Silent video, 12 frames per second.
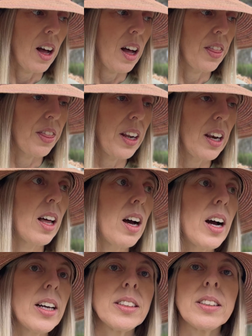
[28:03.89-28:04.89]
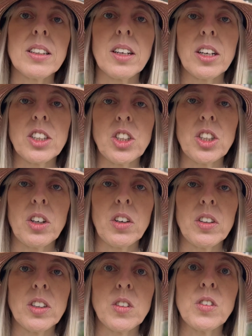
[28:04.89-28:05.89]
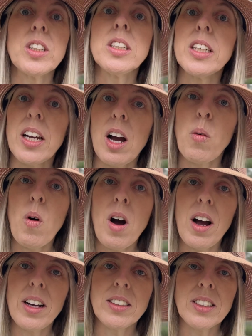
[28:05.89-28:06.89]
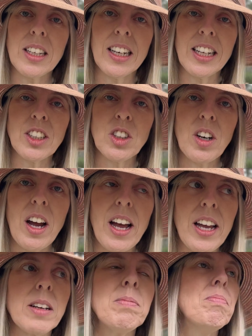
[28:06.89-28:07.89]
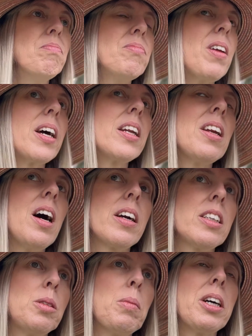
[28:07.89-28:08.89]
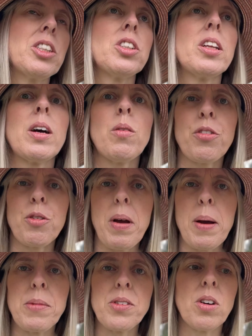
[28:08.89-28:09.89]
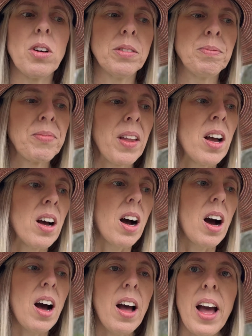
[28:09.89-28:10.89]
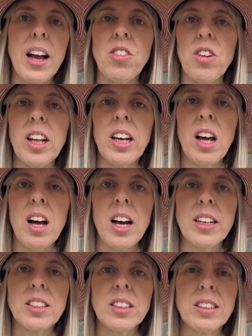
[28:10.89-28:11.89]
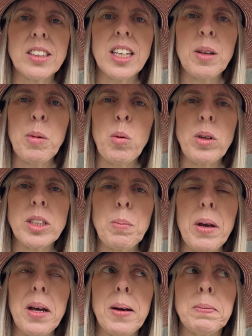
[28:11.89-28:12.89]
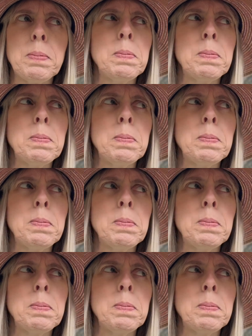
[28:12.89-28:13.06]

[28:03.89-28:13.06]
lights that I chose for the DIY seedling tray, I didn't like as much. So they were from Amazon. I actually liked the Temu ones better,